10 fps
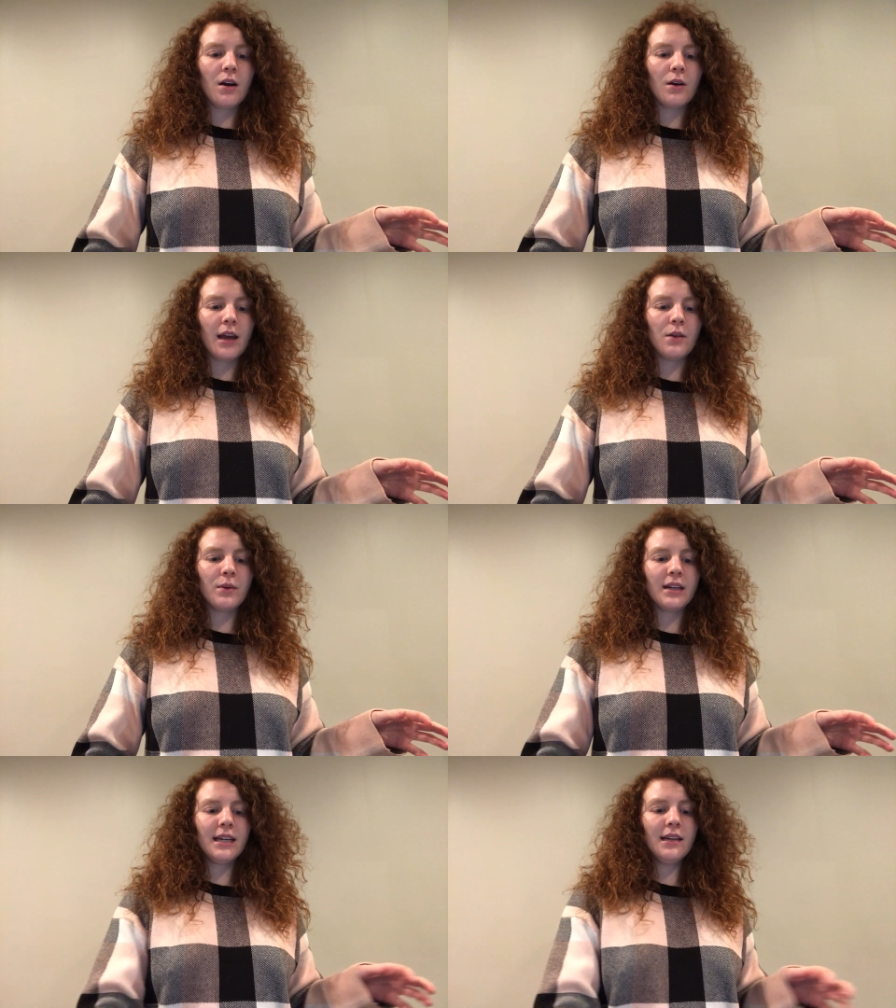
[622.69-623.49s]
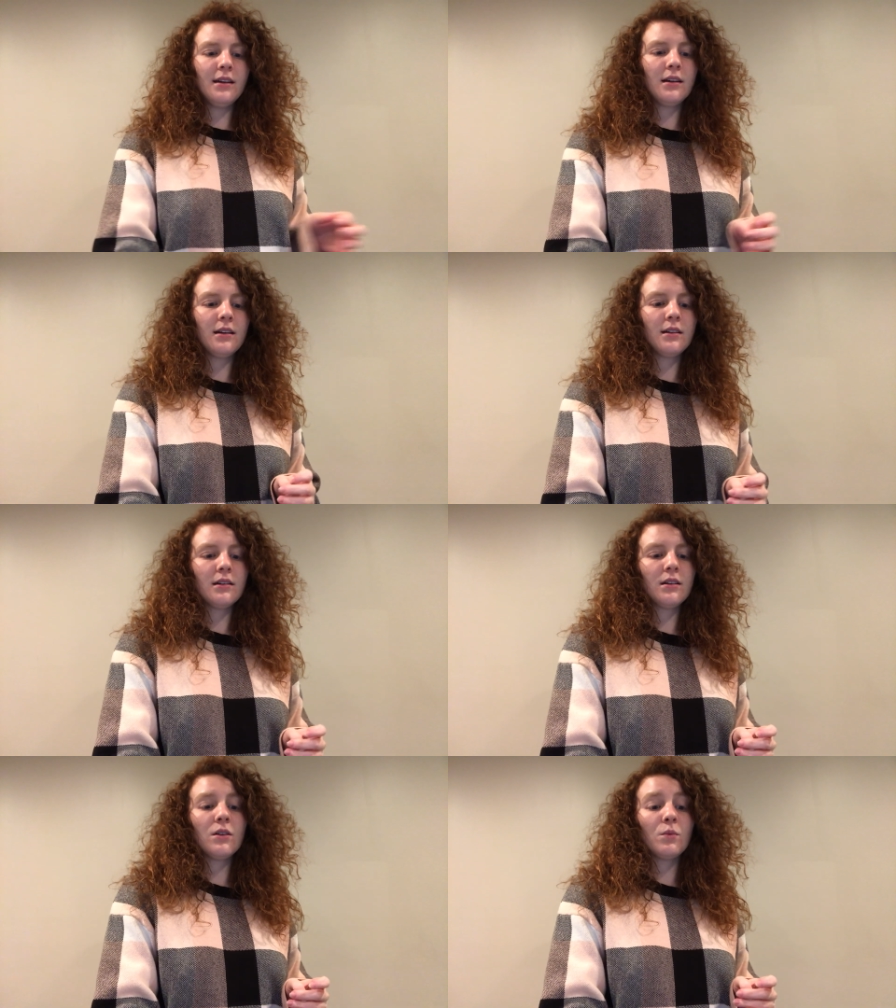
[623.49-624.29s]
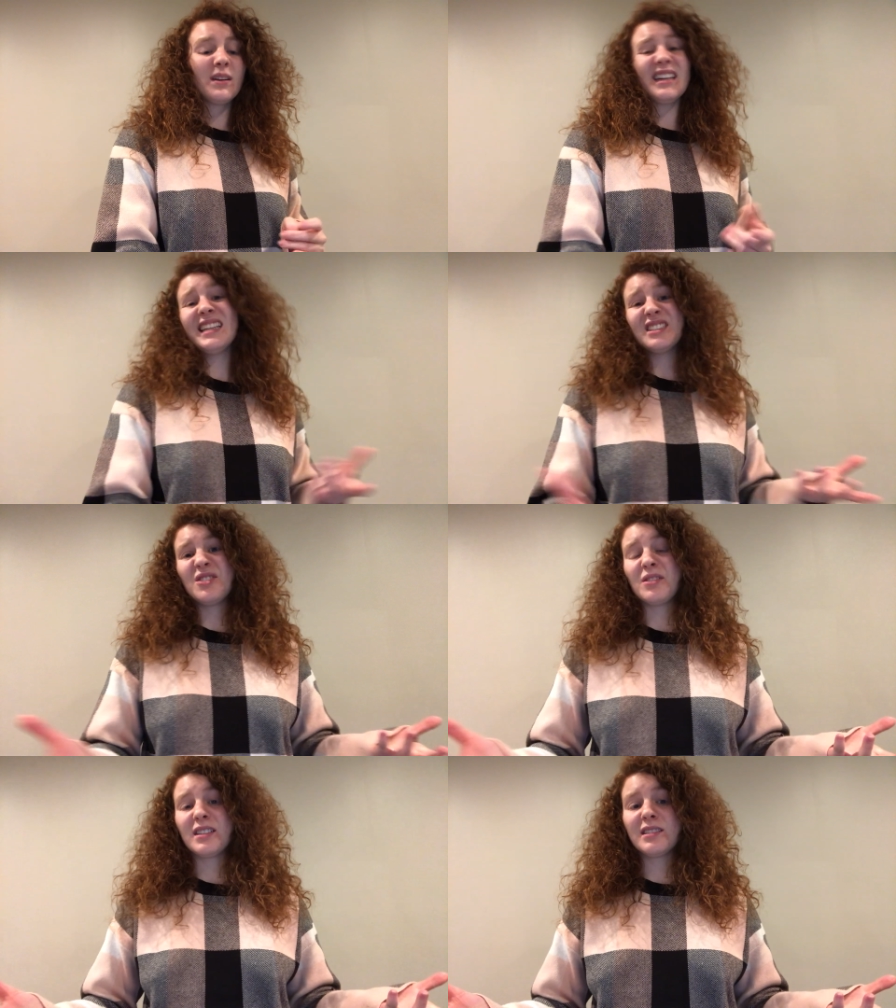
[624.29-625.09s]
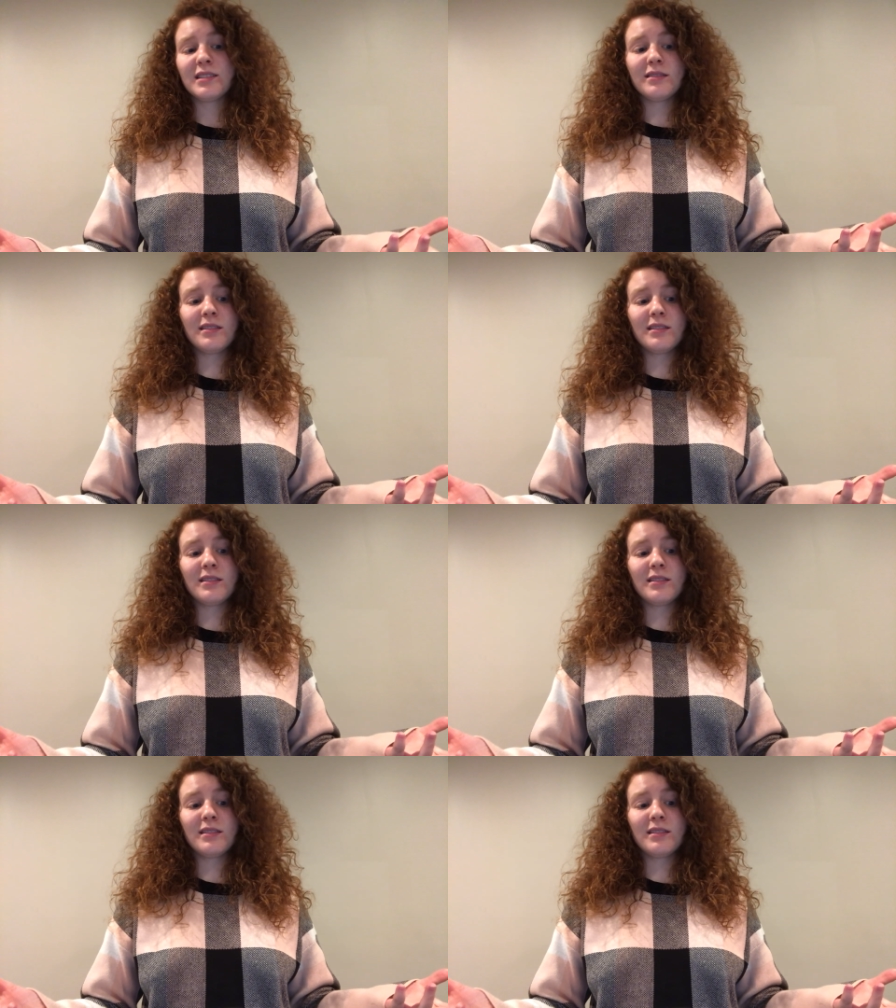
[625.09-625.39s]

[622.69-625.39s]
And we need students